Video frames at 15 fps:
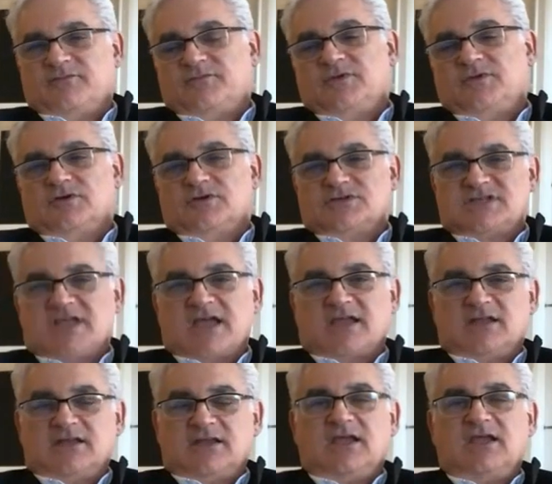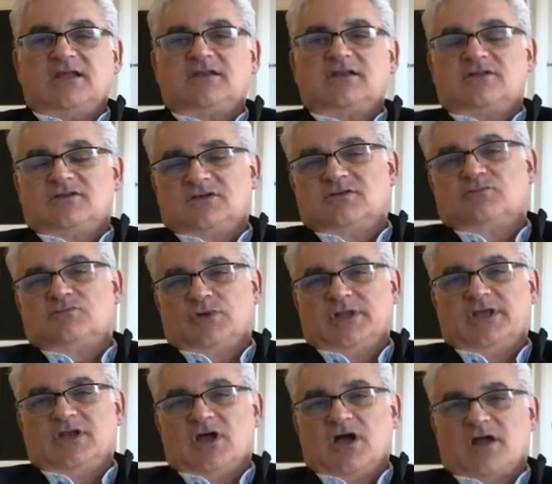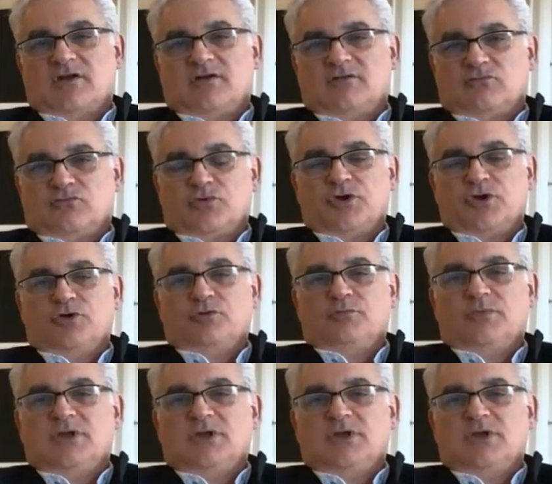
your second kid, they're really not room.